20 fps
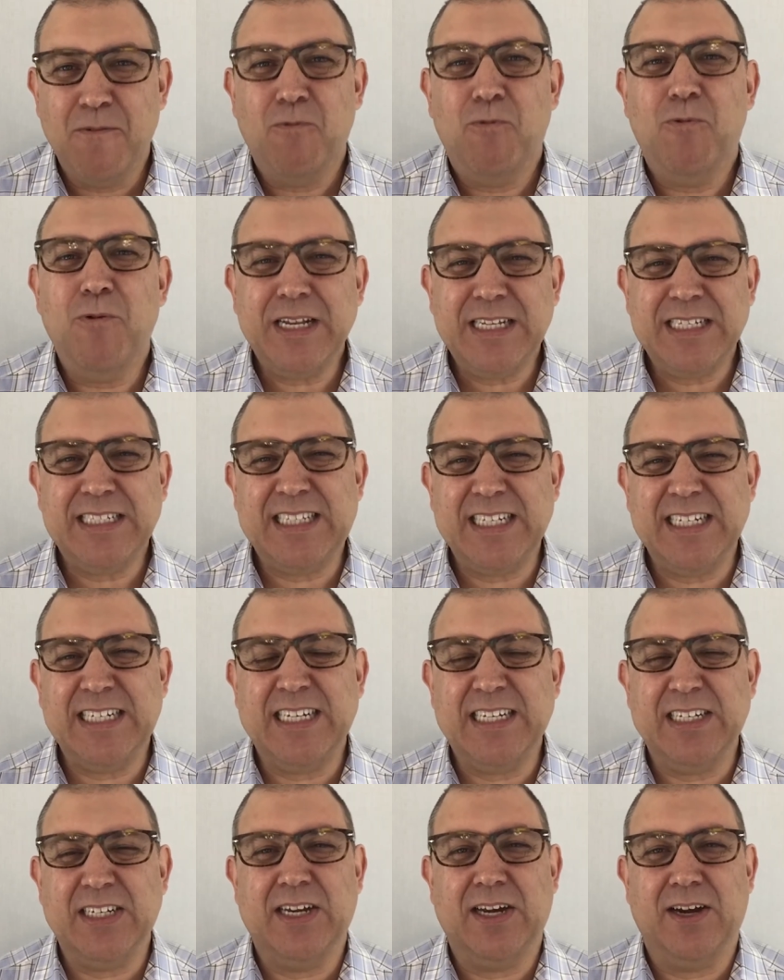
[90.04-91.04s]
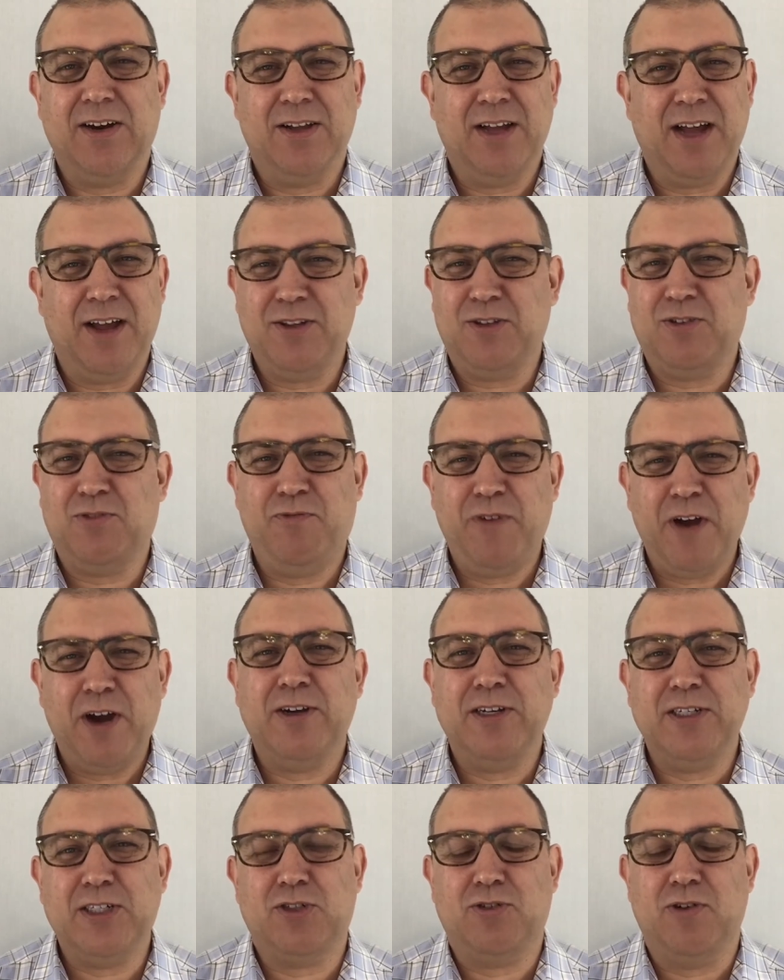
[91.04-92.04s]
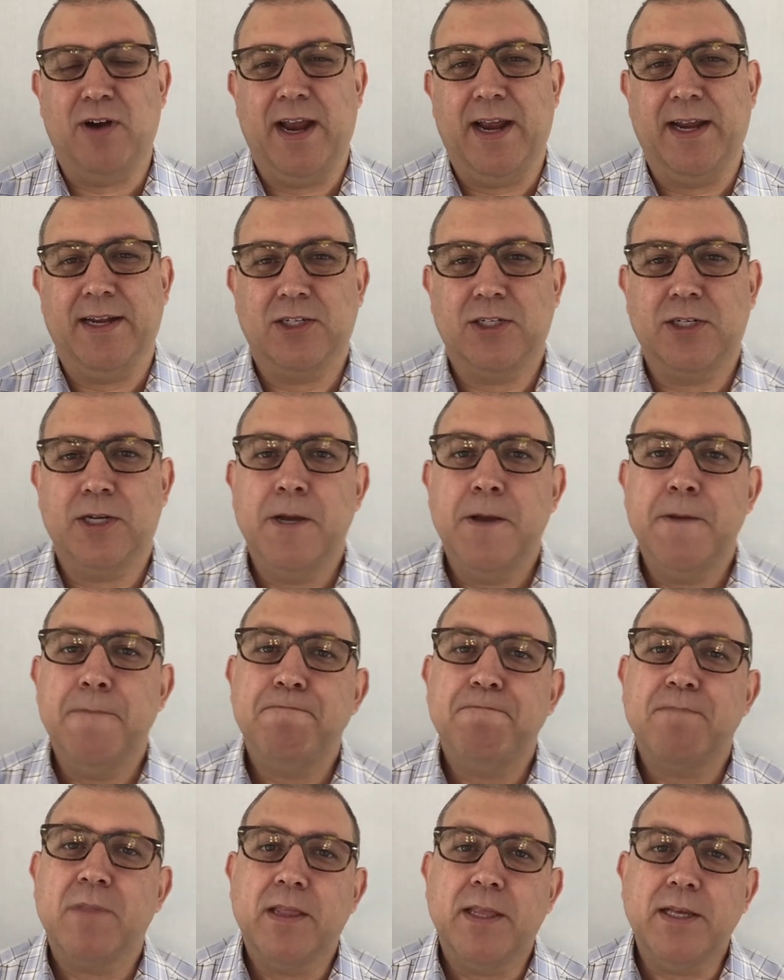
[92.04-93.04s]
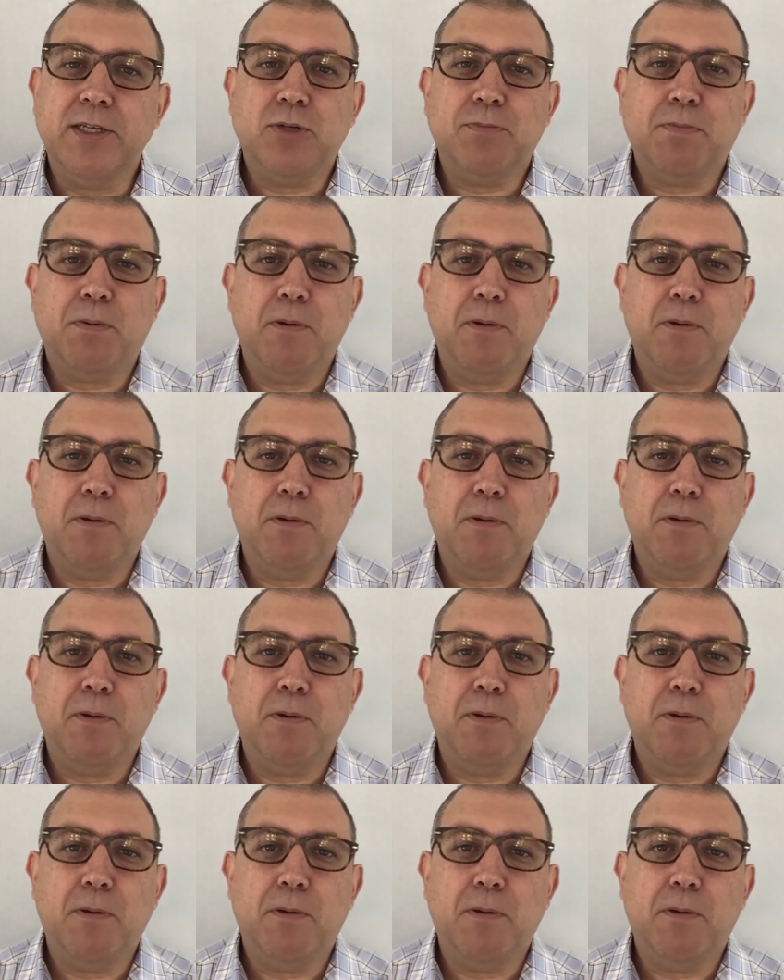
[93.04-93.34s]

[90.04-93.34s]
What is the deal here? It's very strange. These are